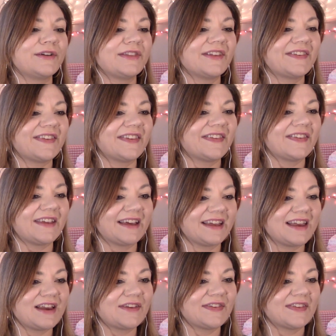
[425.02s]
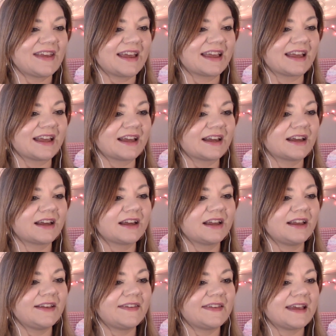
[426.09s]
and this is the he's taking
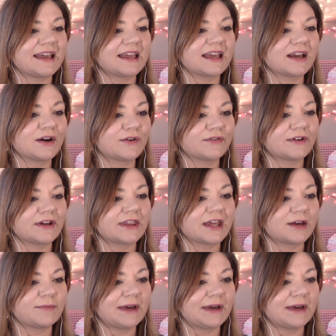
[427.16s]
he's taking over the